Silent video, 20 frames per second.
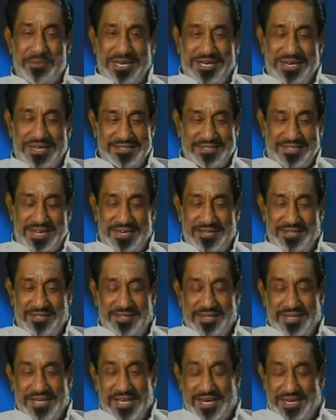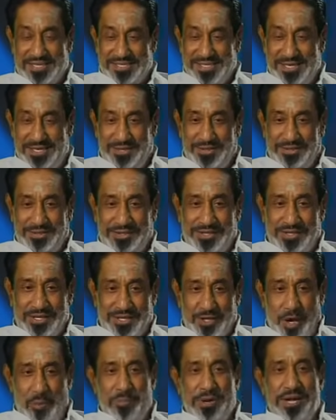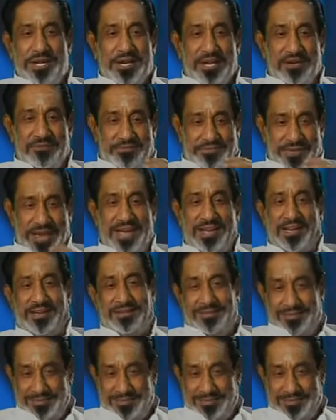in the election. Complete, I fail.